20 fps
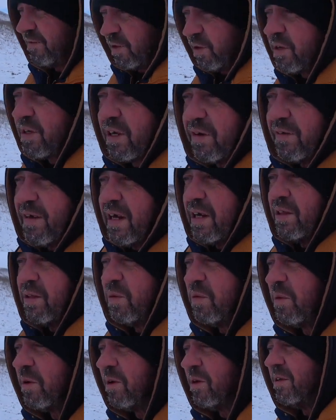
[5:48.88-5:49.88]
Look around the
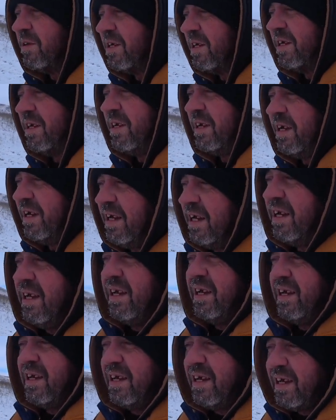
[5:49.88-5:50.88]
world
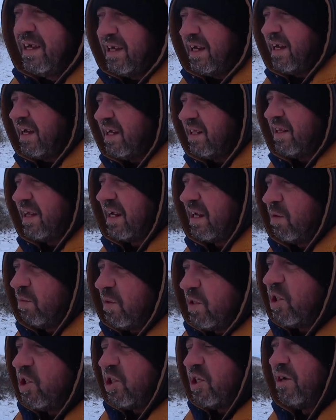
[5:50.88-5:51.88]
at
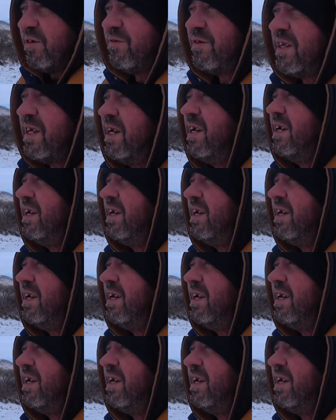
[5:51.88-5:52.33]
language shift.